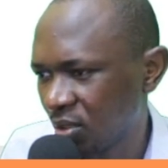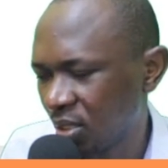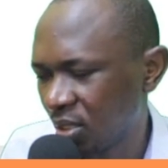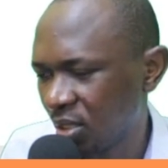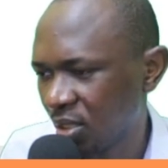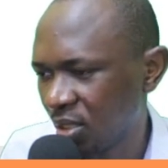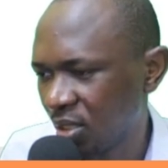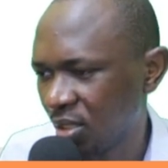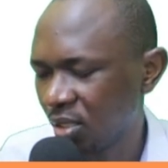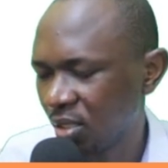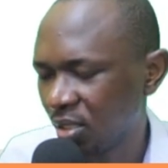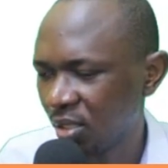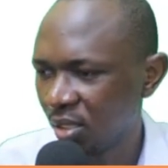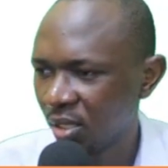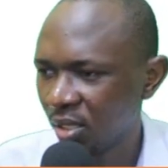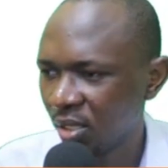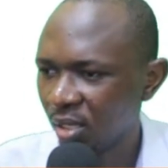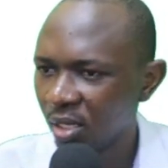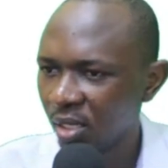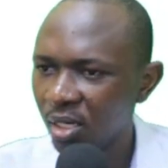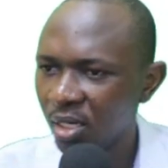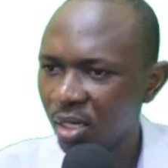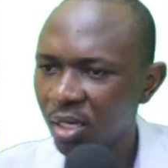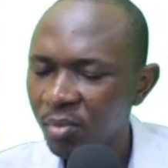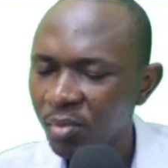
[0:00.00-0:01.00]
Let
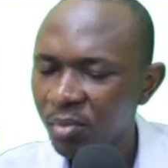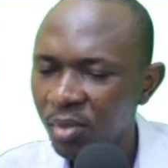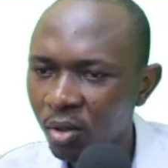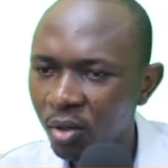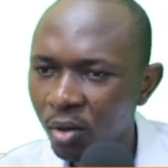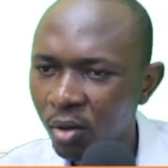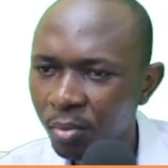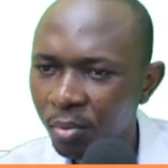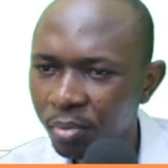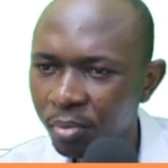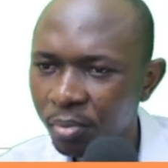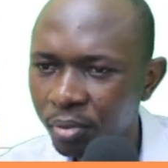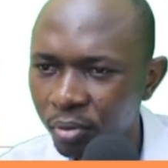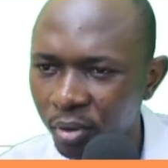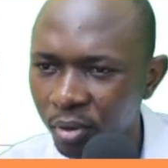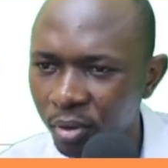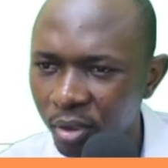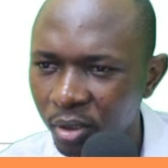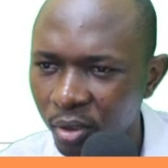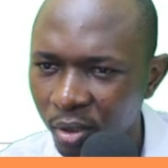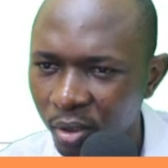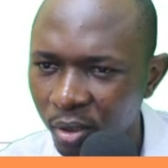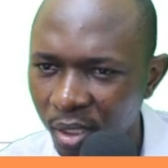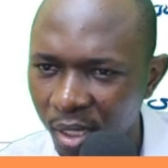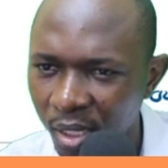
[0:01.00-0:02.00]
me hope we
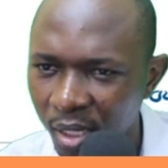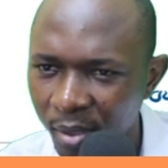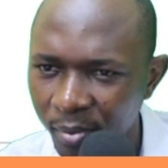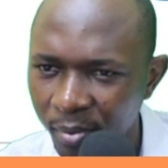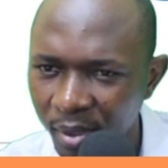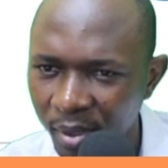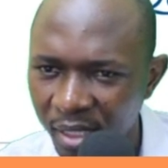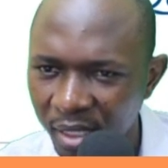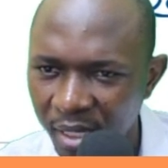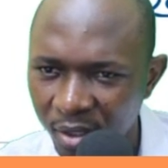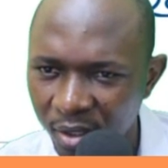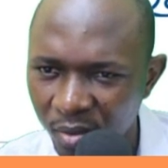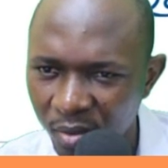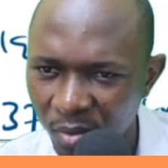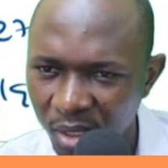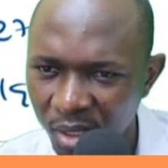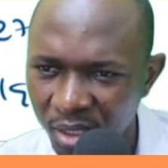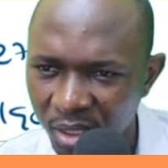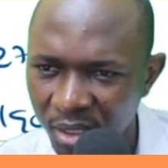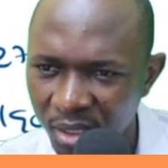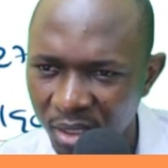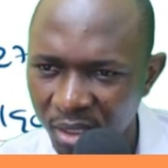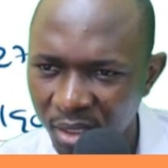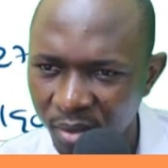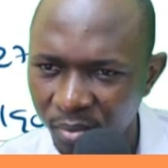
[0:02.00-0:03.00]
don't have any
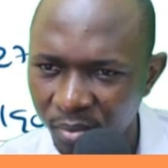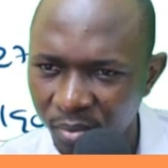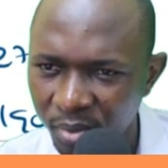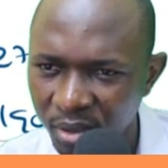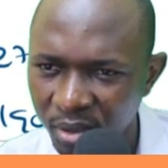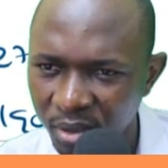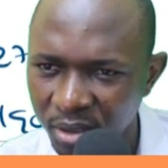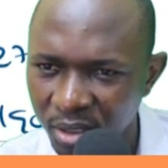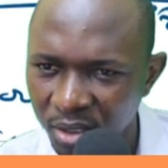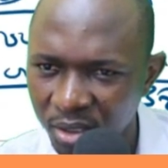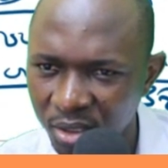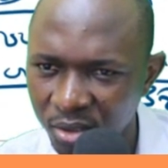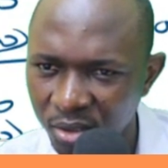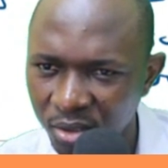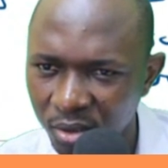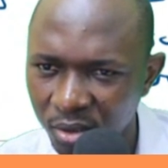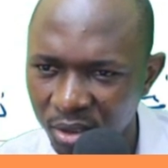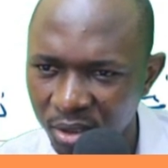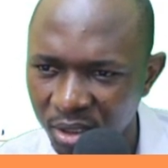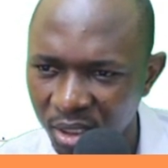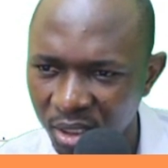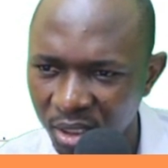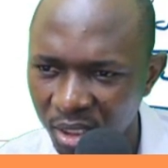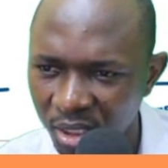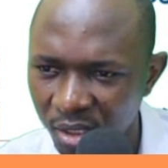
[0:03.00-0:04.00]
accumulated depreciation.
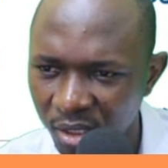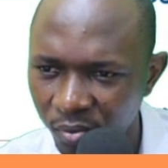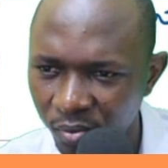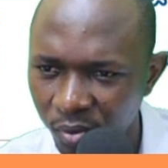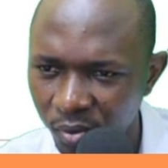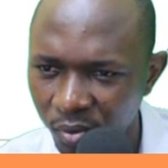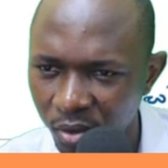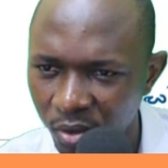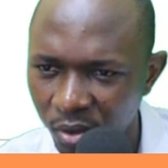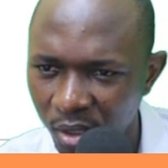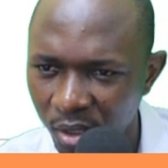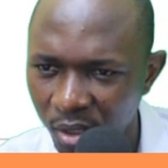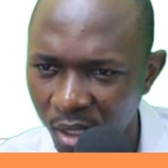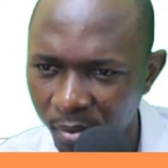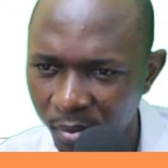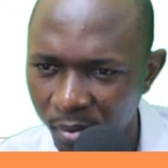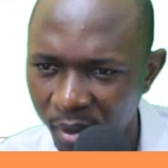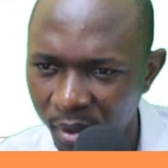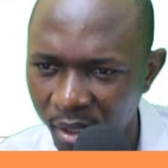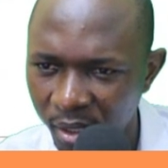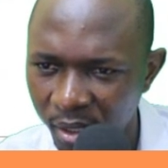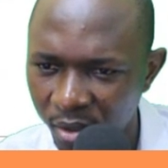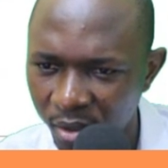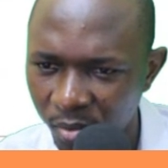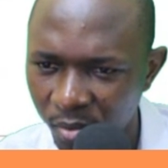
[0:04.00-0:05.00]
Check if we don't have
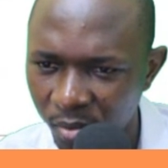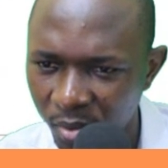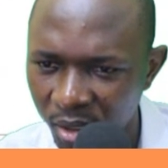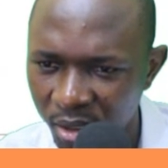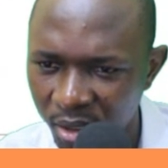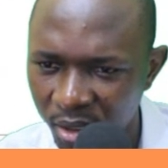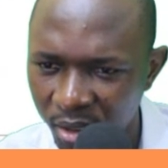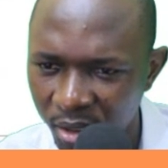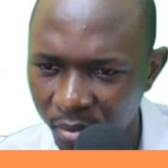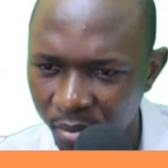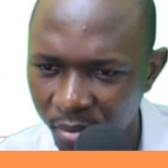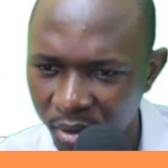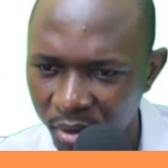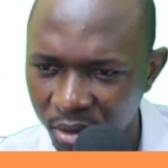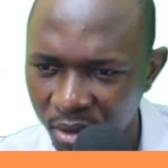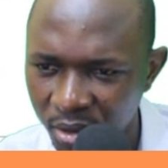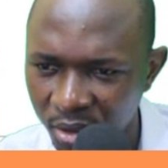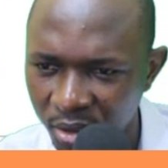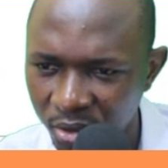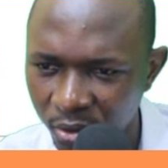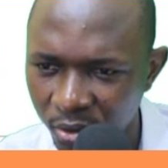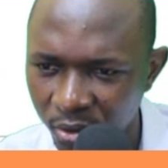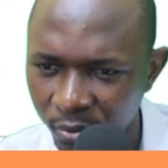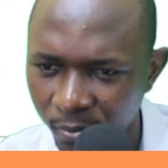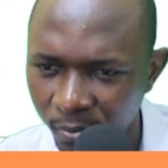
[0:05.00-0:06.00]
any accumulated
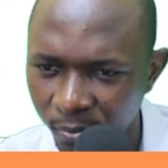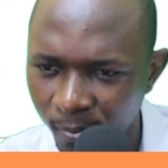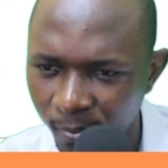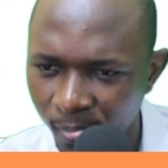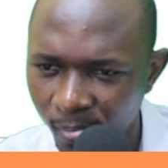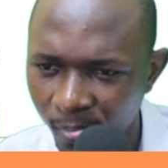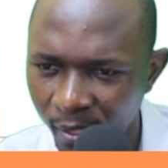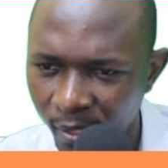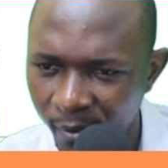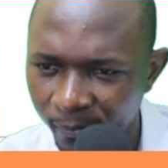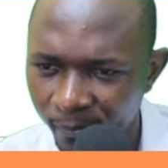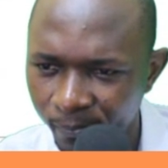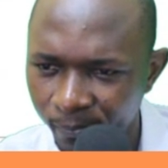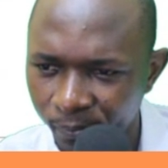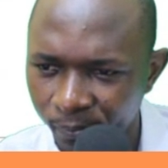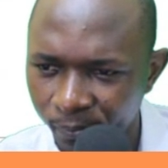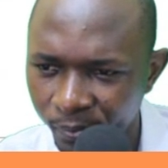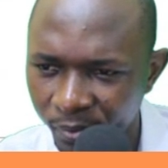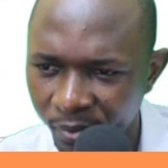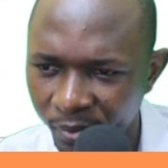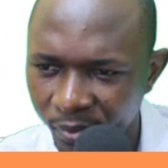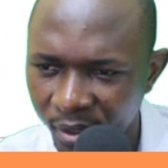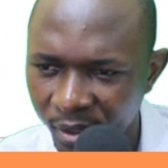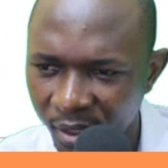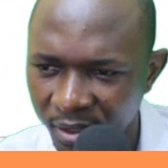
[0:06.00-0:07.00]
depreciation.
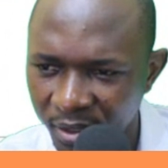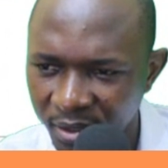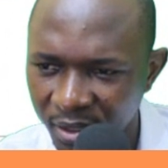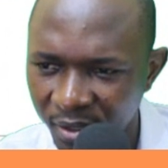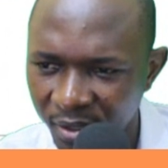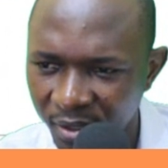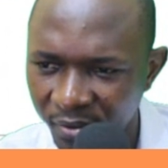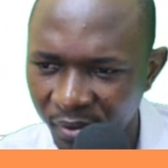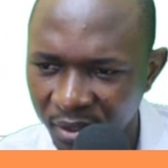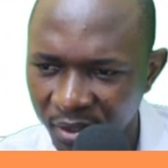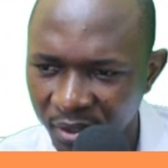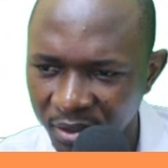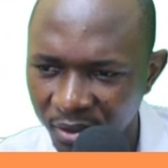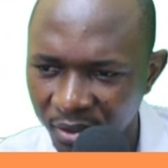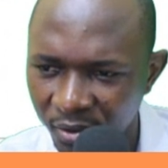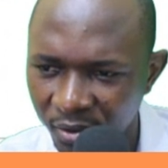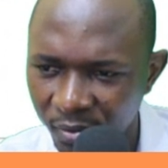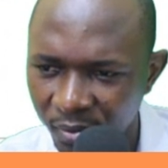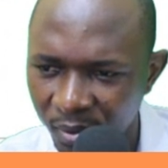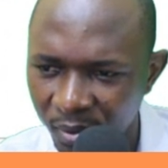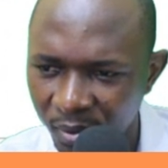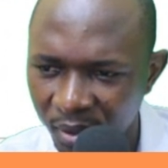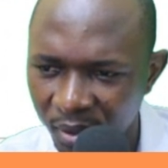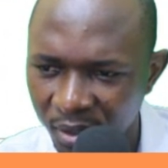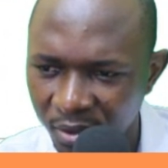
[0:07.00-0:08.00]
As at 1st
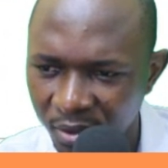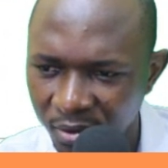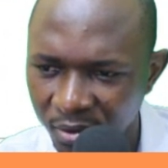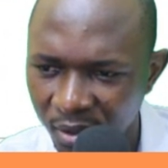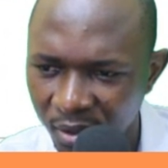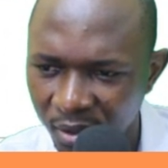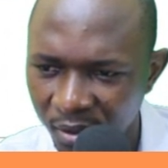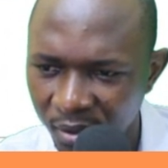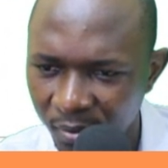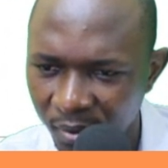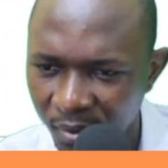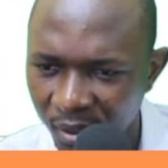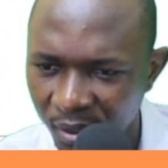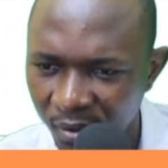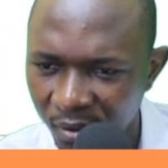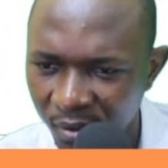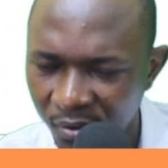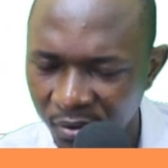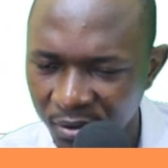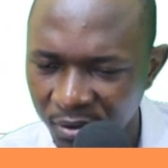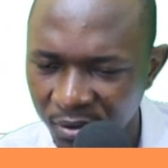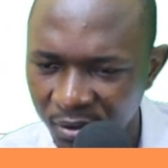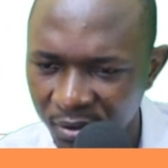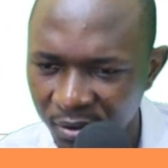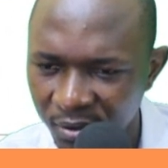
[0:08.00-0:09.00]
November, these are the
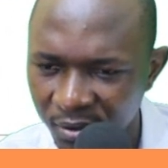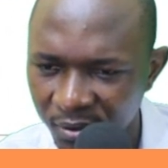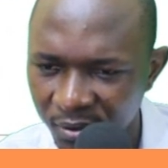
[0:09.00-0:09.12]
values.